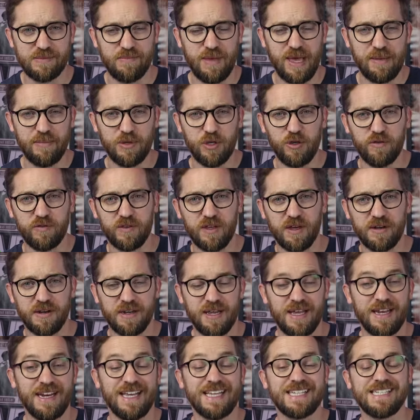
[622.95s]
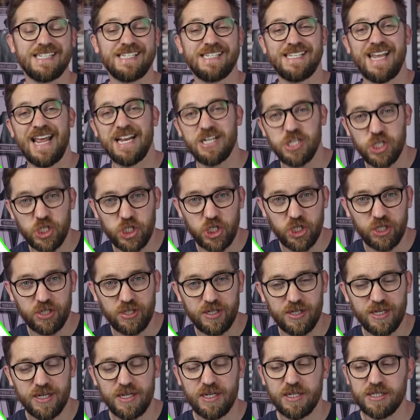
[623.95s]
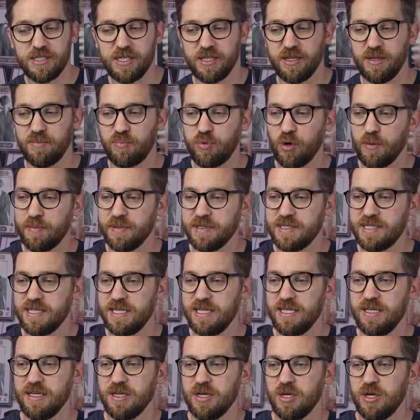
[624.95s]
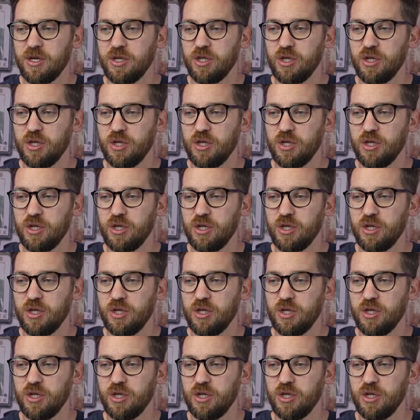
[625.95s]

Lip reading: Maybe you've done an extension to the property.